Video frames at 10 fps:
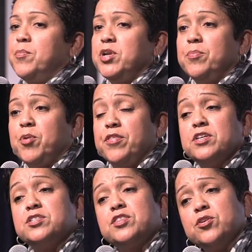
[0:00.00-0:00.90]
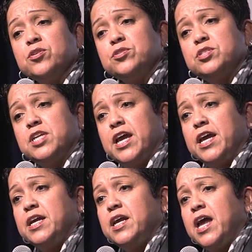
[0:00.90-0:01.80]
coming up on this
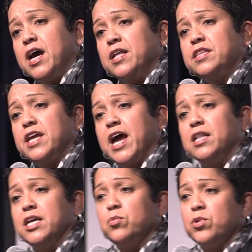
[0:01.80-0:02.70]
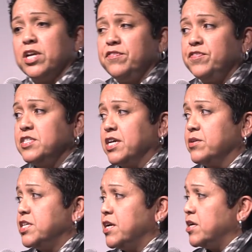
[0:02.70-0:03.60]
Thursday at the LA Reef in
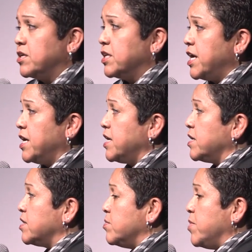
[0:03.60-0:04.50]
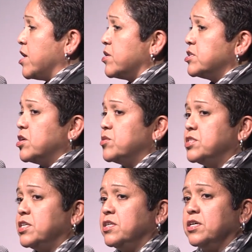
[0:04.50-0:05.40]
downtown LA, the mayor is
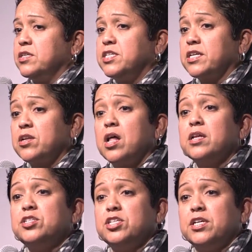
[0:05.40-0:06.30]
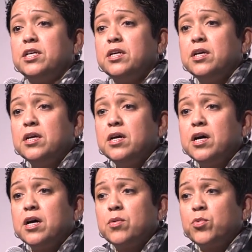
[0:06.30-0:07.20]
hosting a technology
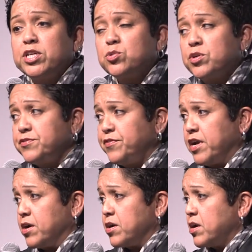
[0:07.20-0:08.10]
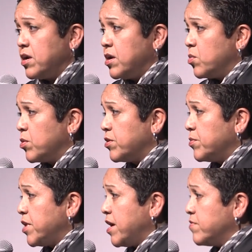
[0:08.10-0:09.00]
uh, resource fair where
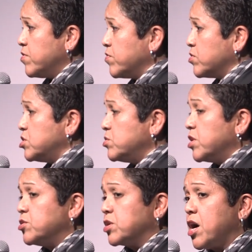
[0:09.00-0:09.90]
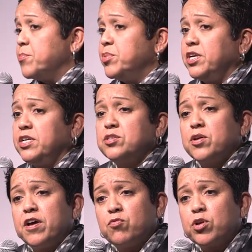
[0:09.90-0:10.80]
they'll have over 200 companies, they'll
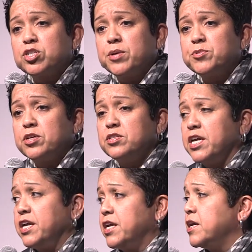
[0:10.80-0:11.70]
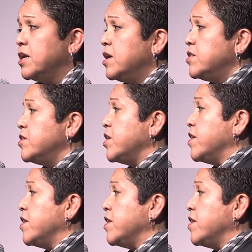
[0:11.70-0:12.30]
have workshops all day, they'll